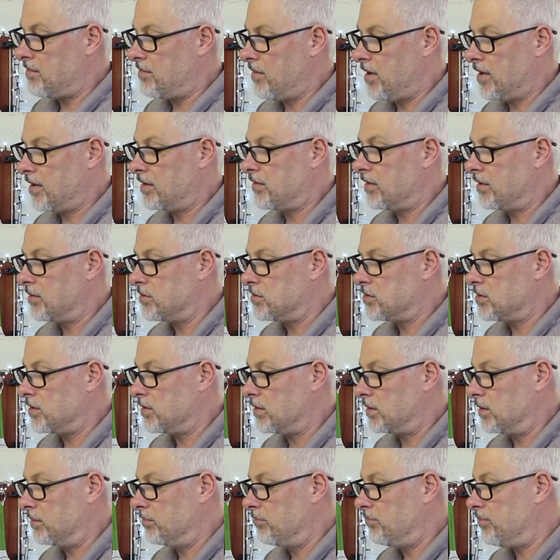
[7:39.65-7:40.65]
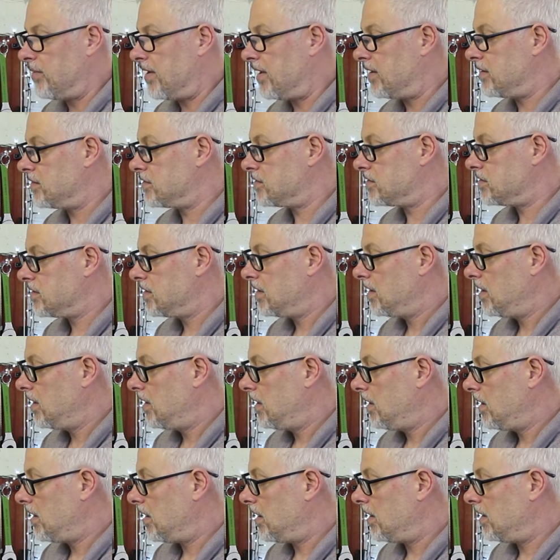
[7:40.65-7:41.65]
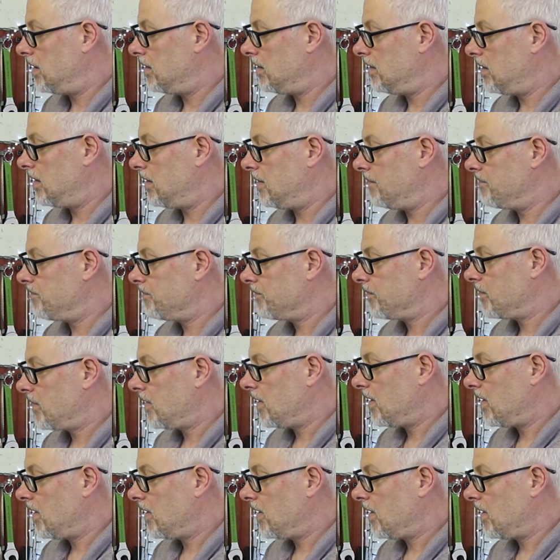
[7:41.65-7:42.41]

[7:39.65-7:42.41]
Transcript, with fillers: micro drill bits and um,